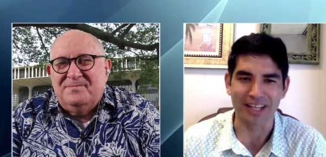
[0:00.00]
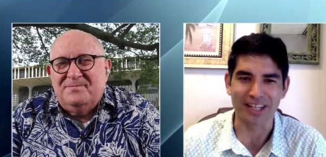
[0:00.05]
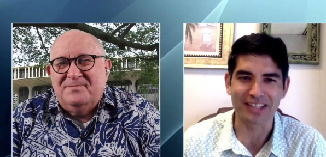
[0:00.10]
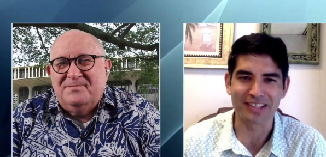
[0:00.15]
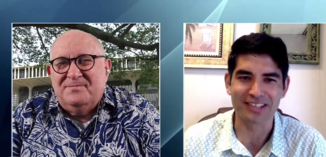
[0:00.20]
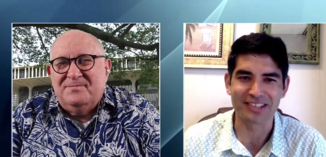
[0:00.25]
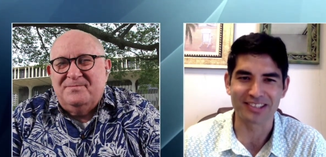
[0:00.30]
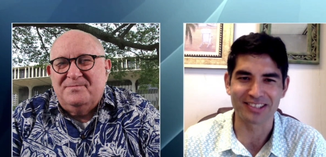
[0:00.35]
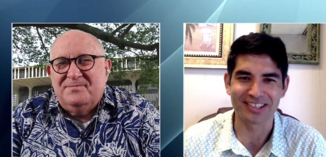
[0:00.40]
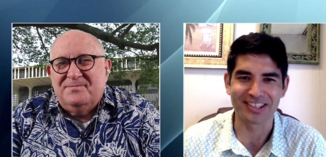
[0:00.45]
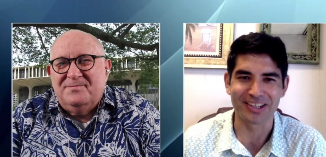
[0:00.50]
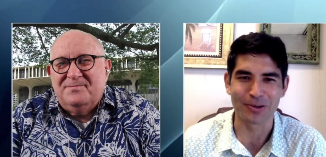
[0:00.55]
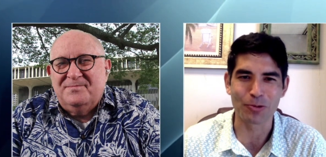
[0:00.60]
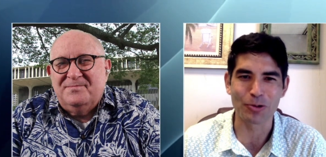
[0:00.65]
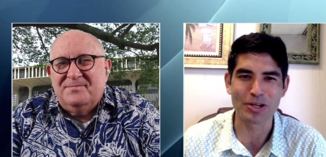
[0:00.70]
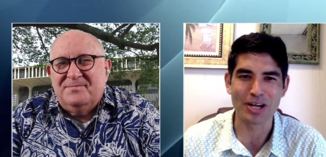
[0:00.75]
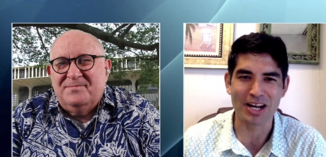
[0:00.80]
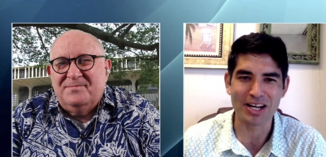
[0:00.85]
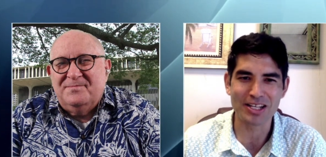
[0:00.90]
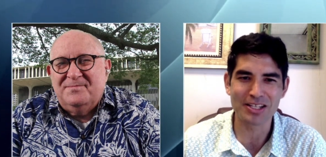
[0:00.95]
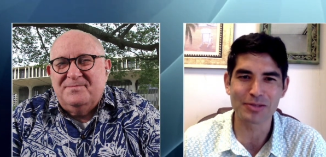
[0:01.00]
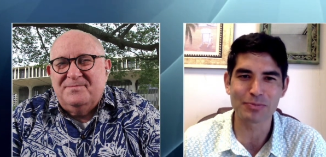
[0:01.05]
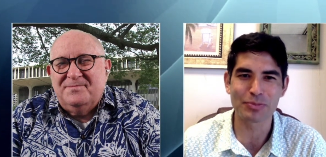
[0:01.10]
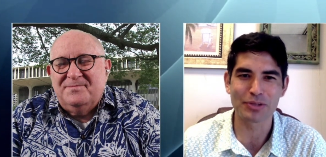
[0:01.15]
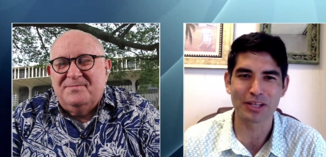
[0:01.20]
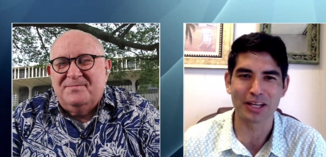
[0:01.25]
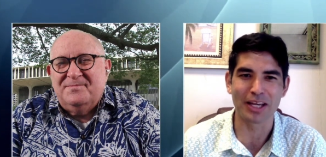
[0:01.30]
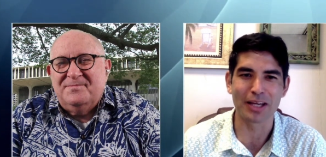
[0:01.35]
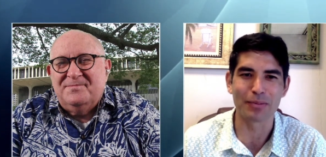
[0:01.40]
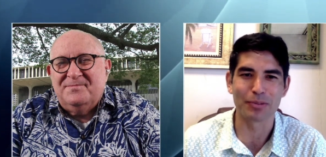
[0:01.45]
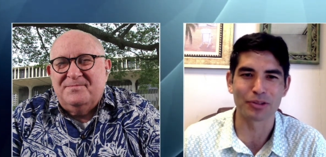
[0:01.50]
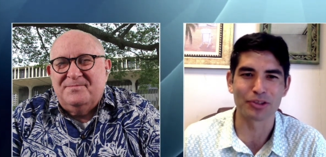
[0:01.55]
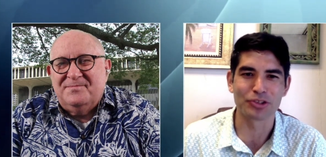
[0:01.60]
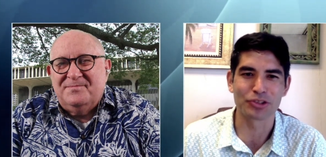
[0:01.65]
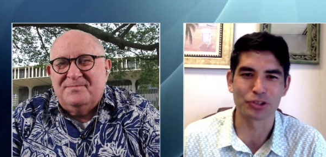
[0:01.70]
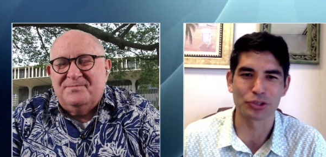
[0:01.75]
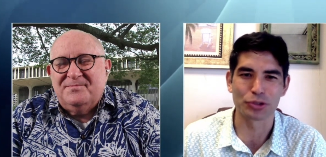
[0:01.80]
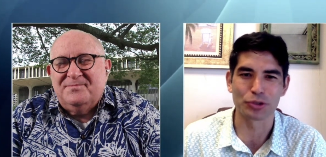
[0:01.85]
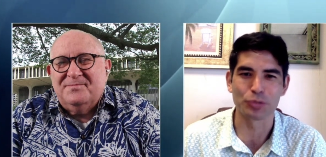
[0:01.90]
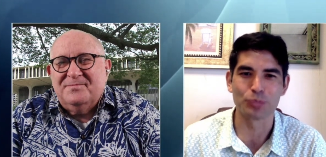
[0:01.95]
Speaker 1: fix. You know, we're not going to be
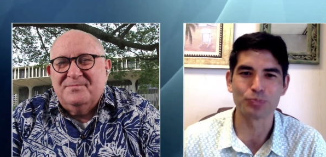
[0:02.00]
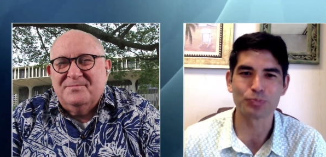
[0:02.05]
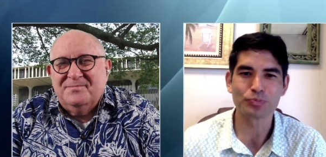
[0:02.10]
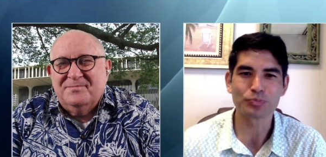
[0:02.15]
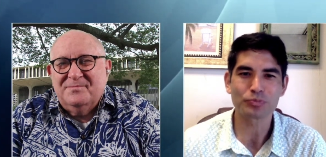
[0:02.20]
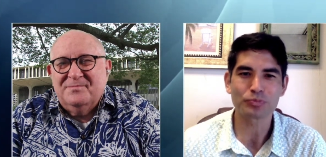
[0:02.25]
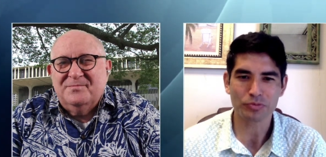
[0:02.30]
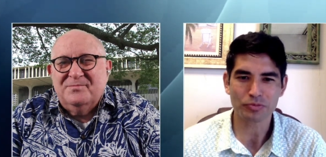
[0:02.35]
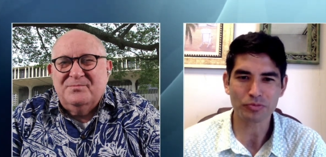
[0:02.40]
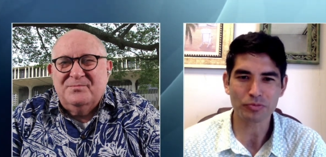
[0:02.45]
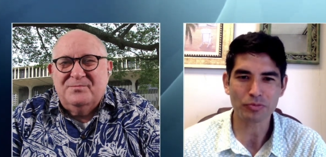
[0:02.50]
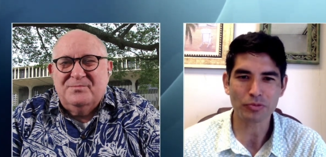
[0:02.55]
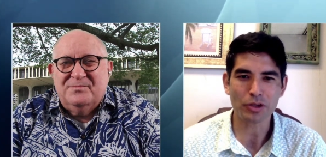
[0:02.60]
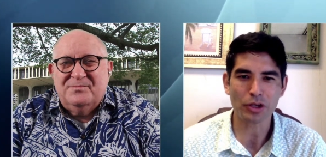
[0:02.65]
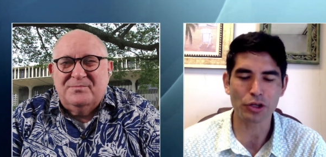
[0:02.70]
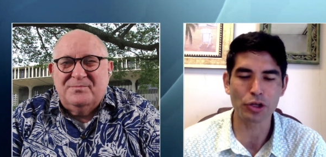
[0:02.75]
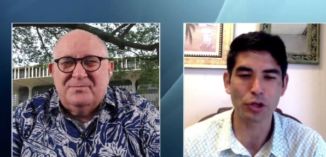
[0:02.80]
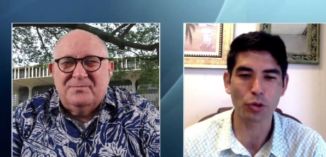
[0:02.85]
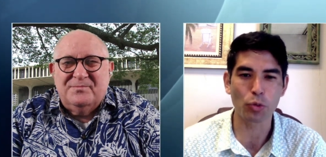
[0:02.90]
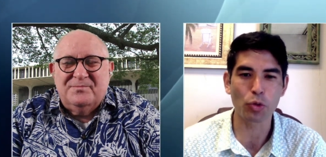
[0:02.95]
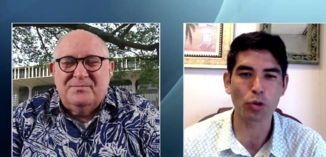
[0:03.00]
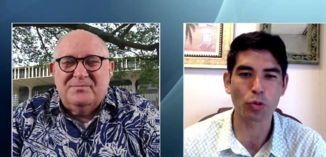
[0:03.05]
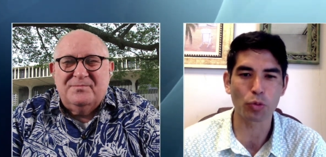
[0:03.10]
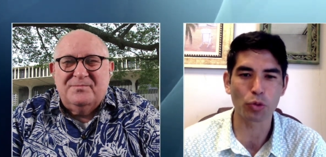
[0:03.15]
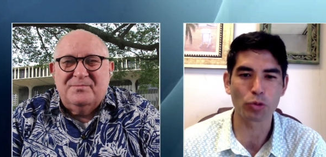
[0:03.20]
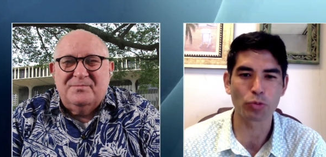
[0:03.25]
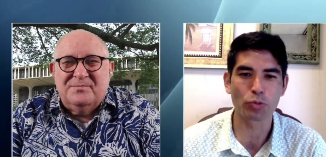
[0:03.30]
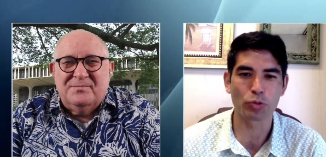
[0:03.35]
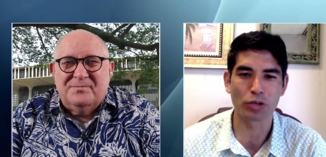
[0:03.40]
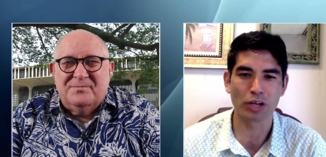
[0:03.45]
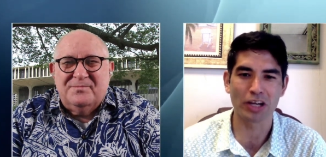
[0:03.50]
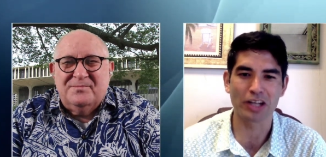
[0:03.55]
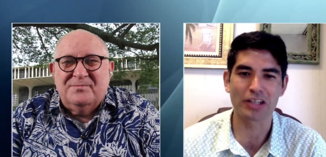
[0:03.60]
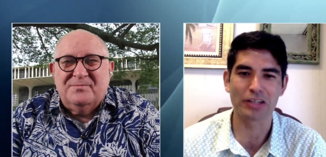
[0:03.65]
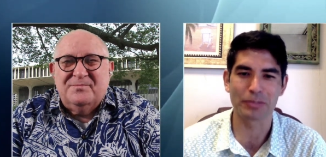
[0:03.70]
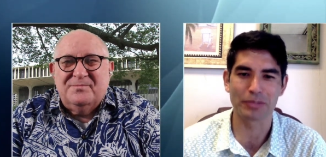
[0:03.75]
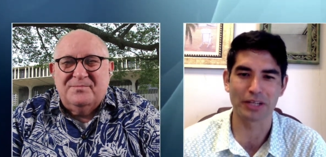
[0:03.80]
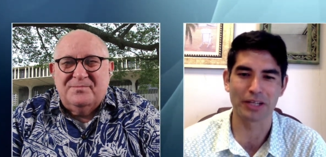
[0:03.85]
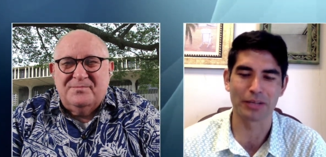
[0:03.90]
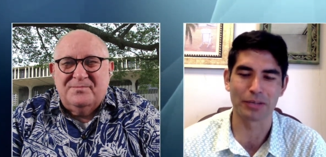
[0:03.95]
able to, you know, we're we're, we're not
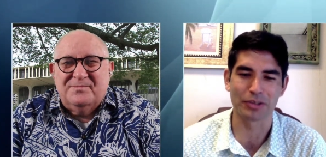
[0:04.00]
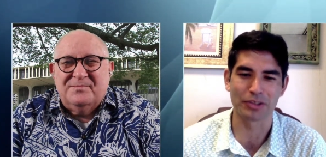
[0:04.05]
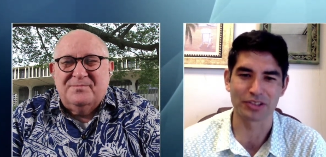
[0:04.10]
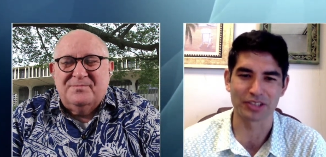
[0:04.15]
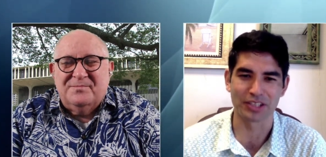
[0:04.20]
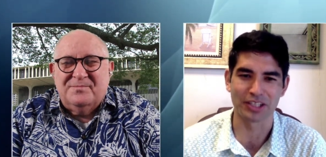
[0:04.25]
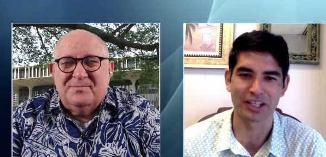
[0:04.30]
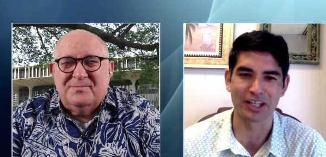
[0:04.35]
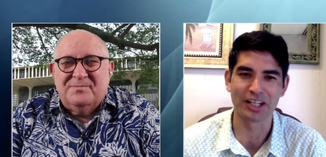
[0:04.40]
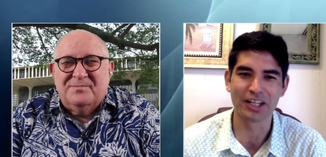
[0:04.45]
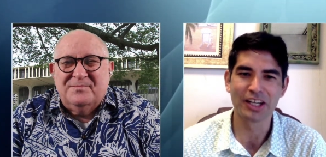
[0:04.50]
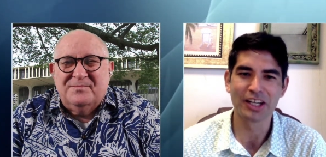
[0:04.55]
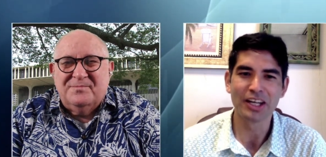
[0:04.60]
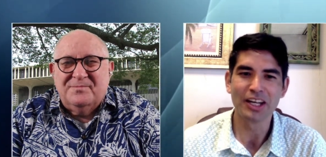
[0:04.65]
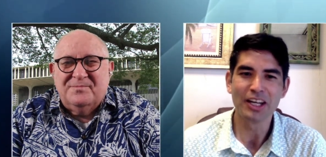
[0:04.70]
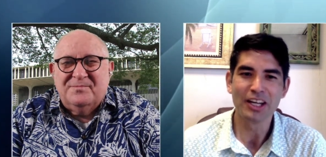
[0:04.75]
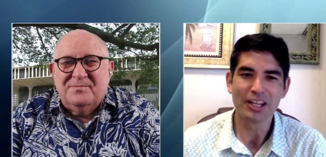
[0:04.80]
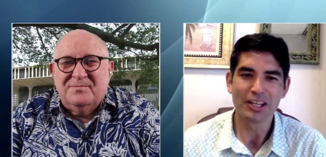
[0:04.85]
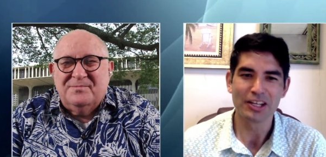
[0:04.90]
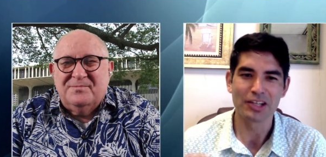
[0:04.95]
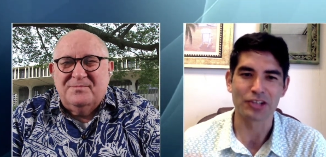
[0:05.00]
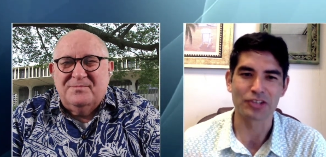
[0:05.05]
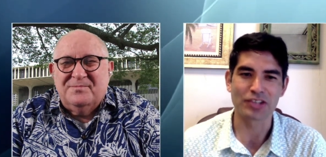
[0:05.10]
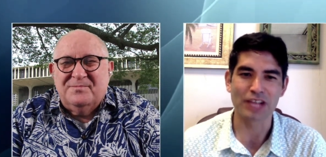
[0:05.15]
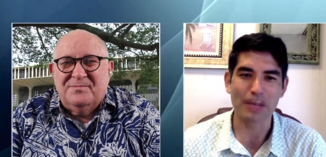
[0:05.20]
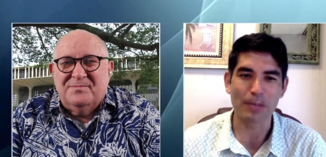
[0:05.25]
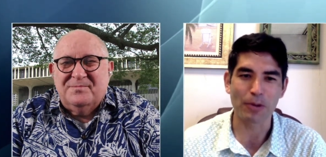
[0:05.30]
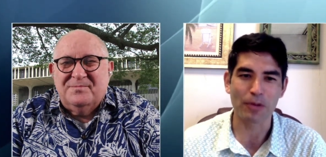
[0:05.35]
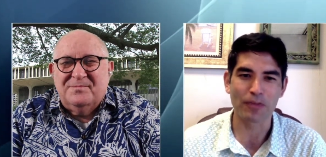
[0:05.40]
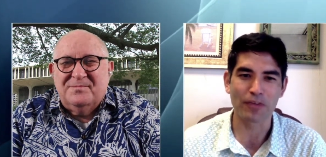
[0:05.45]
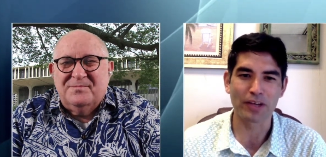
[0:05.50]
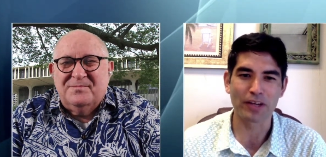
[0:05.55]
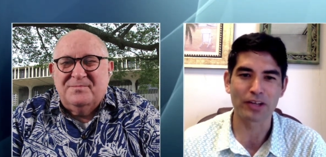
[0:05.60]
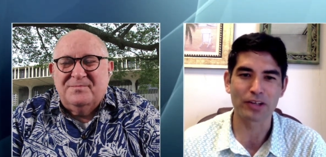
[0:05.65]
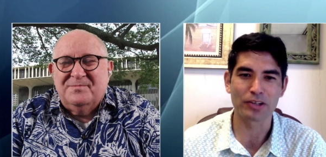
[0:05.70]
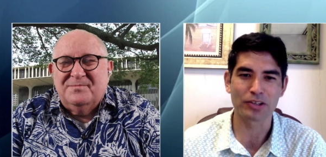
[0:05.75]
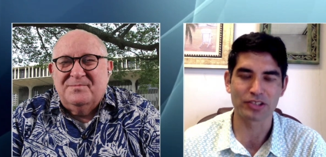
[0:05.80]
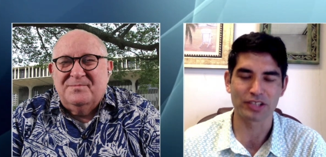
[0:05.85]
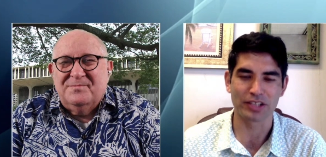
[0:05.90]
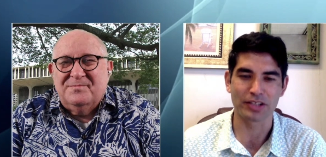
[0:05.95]
going to be able to, you know, snap our
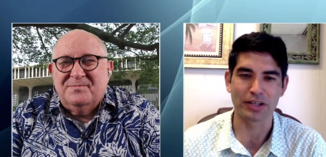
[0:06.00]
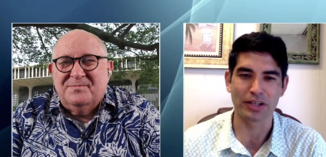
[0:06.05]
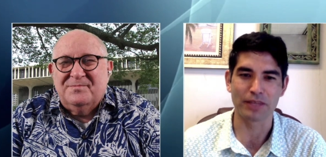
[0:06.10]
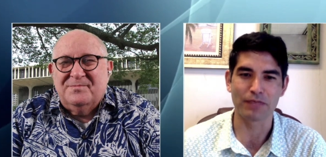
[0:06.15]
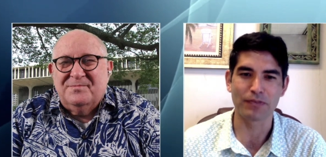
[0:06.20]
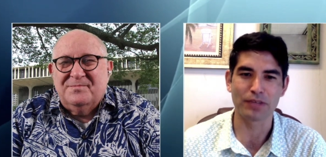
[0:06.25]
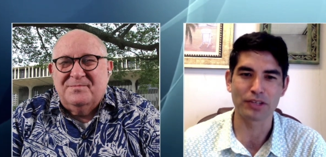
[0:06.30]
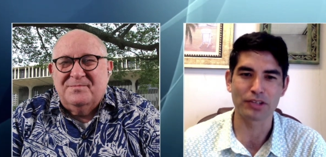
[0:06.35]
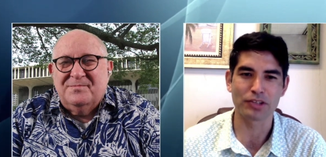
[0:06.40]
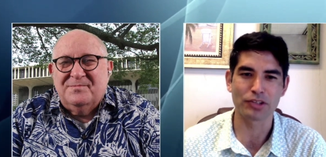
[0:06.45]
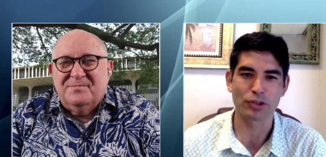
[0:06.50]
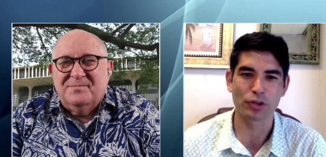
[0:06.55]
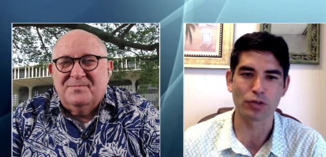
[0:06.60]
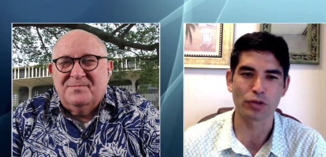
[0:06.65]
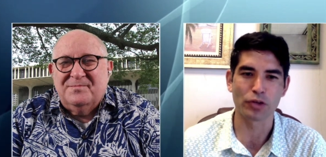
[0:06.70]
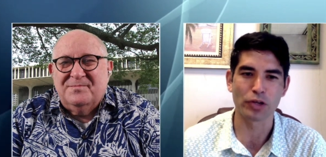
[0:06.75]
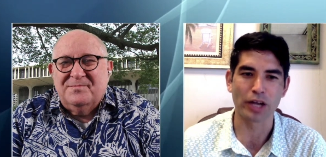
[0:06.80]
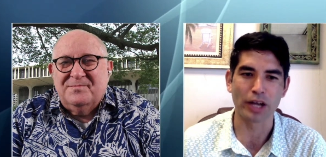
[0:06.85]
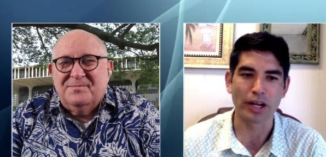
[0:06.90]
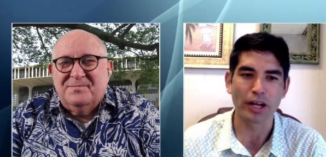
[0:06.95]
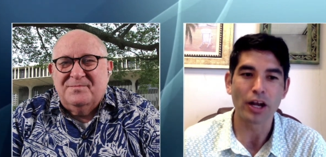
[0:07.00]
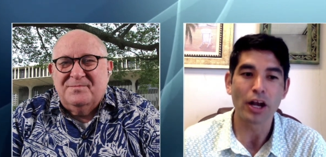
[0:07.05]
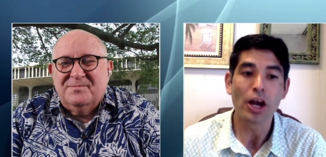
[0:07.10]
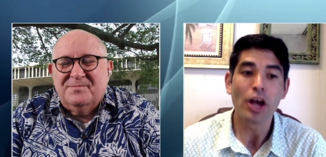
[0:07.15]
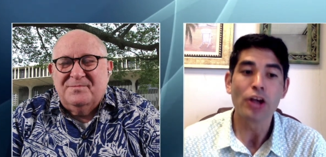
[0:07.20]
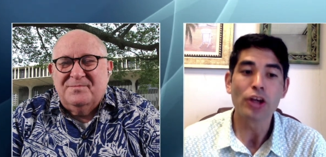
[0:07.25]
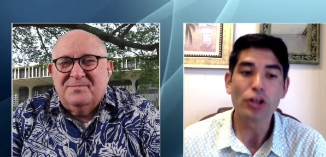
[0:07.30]
fingers and, and fix this overnight.